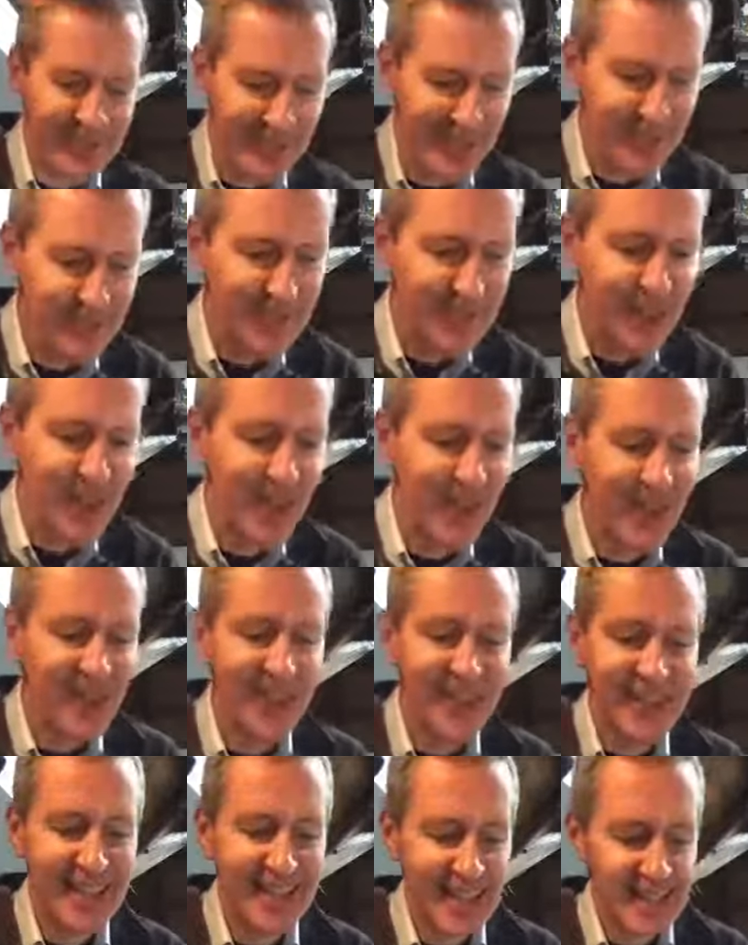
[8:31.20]
I'm
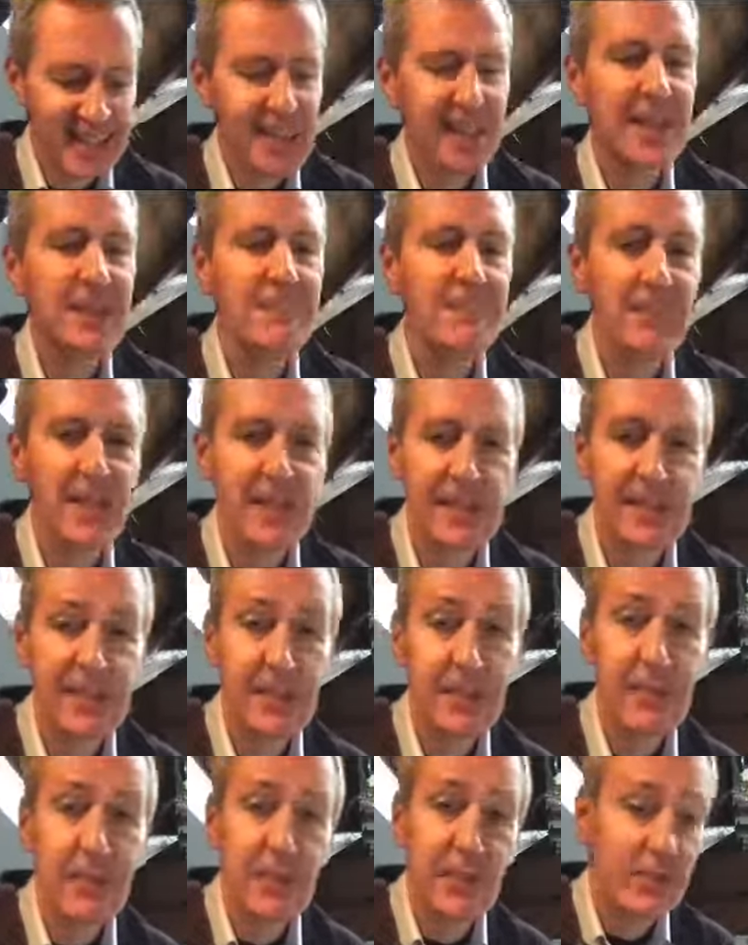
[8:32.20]
sure. Um,
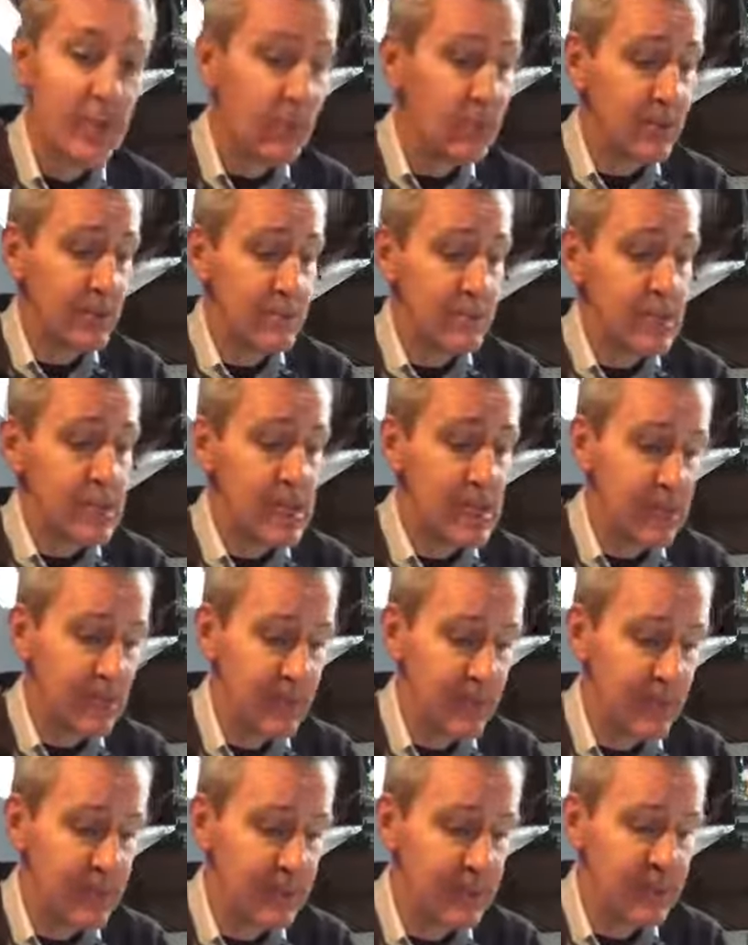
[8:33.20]
some of you are older than me,
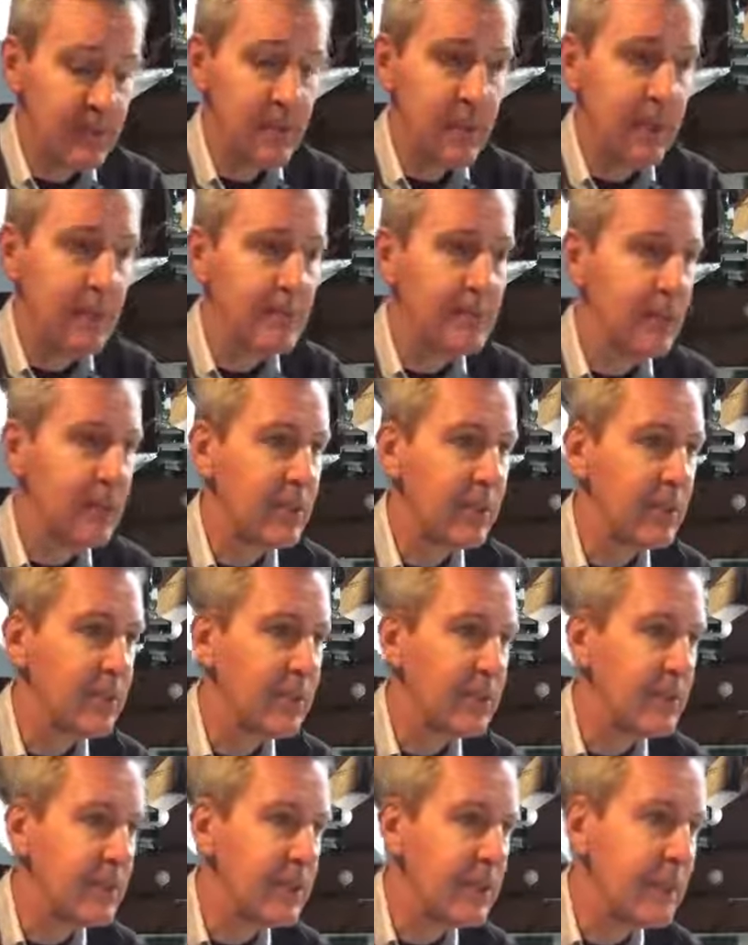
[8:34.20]
and uh, I'm knocking
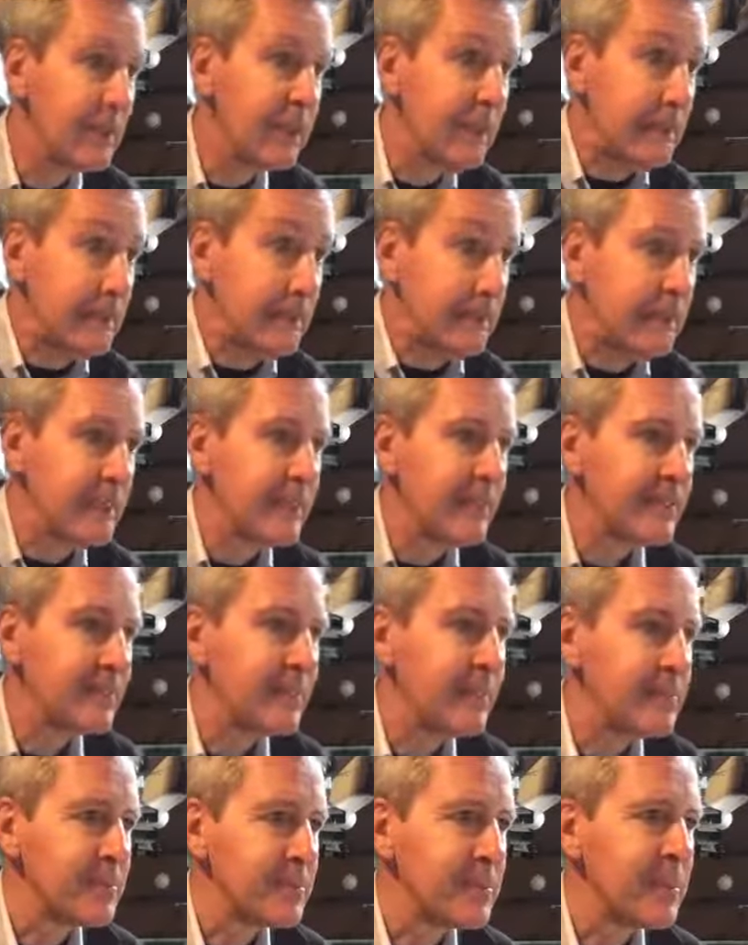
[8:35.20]
on a bit now.
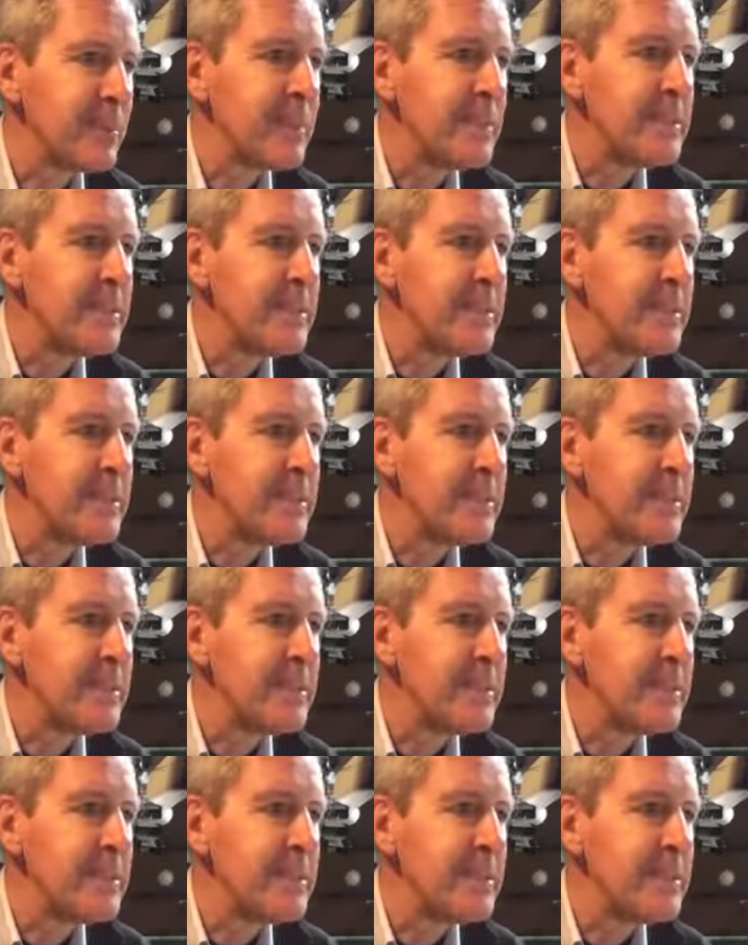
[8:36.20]
Crumbs.